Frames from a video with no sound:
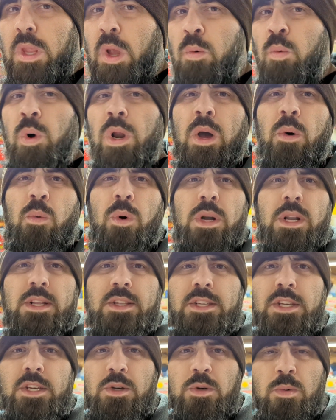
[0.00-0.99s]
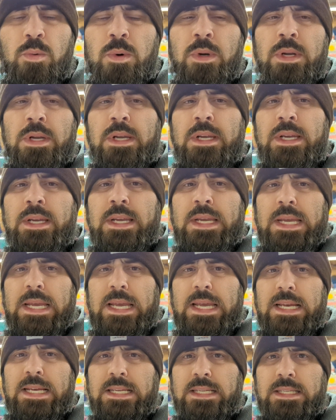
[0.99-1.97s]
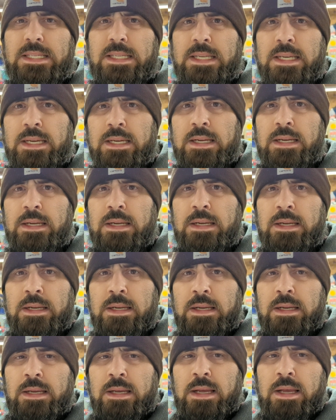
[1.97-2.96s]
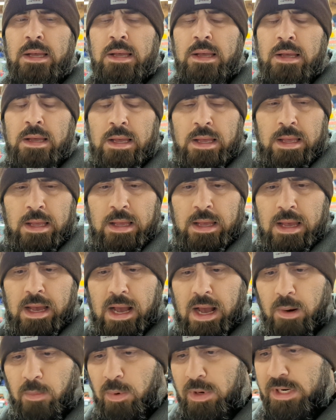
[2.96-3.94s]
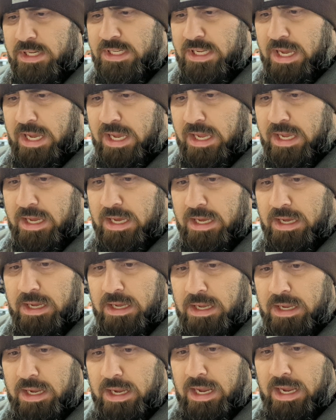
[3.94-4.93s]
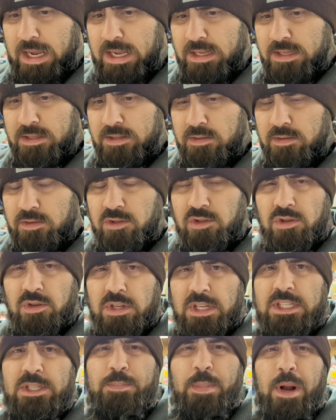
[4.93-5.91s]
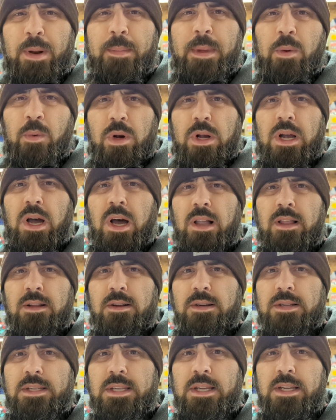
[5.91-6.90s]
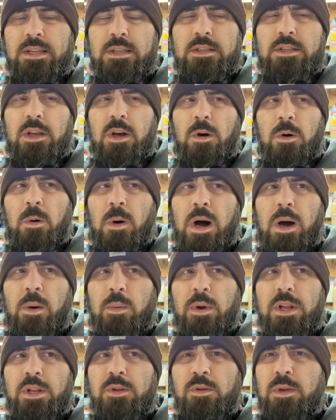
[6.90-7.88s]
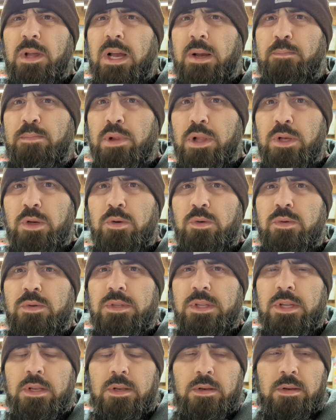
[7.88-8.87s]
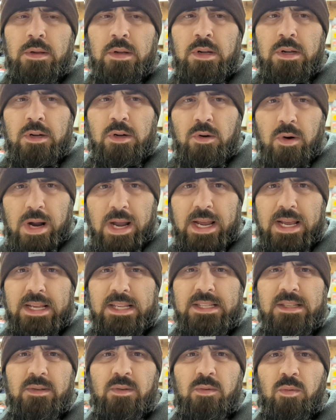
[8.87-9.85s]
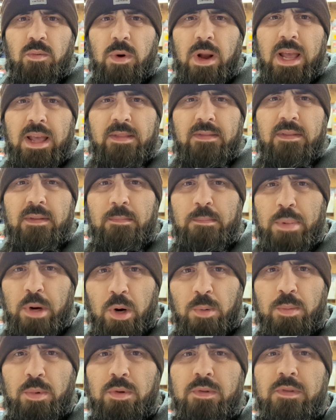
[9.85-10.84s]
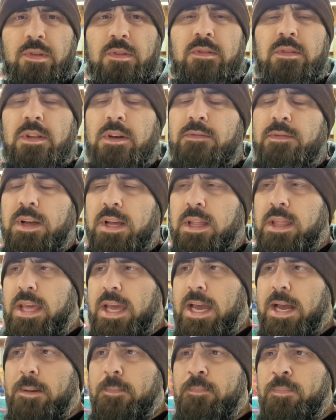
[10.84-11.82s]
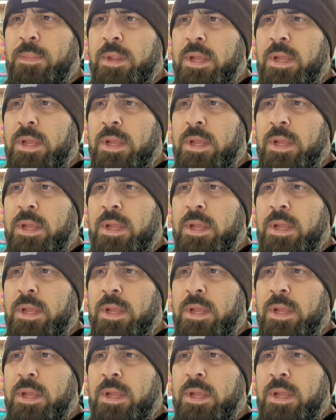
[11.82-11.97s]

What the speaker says: What I want to do is I want to take and experiment with colors. So I want to do like blues and grays and reds and purples and stuff like that.